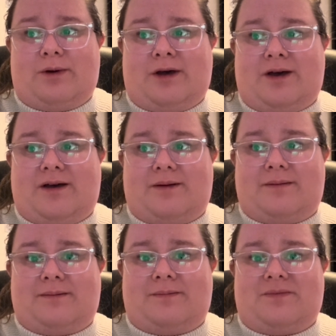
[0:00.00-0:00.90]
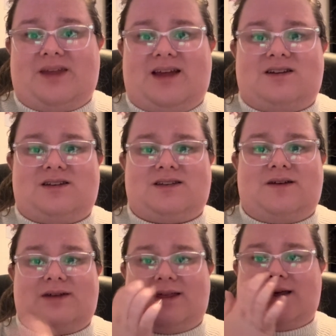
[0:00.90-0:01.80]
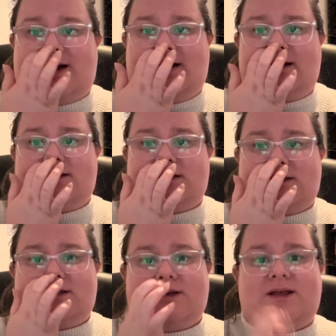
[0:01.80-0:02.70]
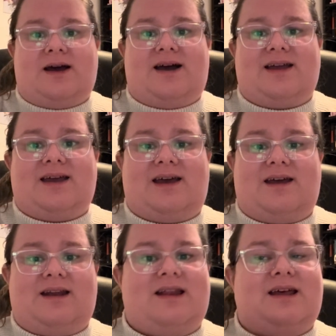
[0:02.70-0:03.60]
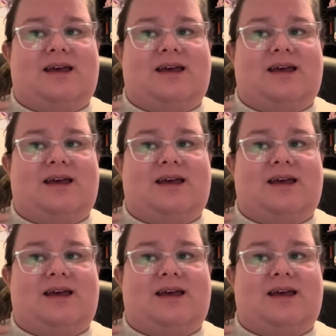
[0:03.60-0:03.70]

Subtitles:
and just stuff like that, just so that I can